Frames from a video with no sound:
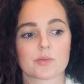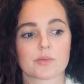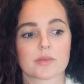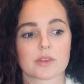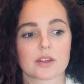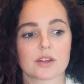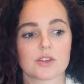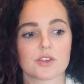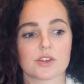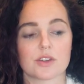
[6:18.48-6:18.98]

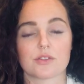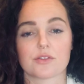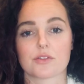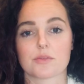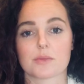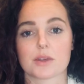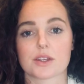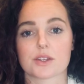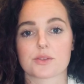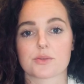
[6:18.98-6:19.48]
shift for
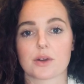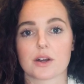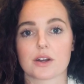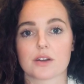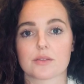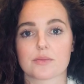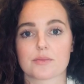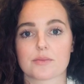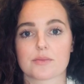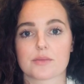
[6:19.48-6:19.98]
me as well,
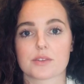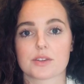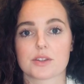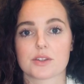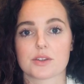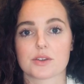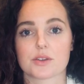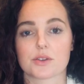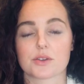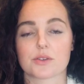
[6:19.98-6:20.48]

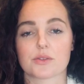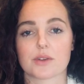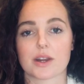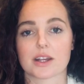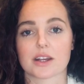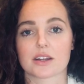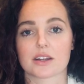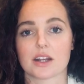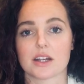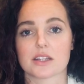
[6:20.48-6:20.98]
to
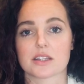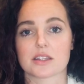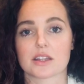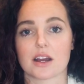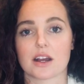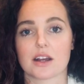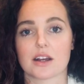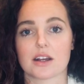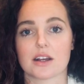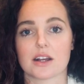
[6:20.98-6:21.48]
recognize
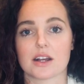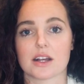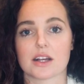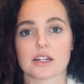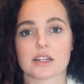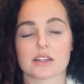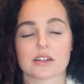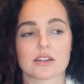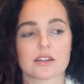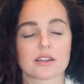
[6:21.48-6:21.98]
that
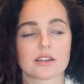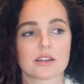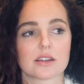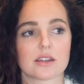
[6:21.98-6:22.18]
and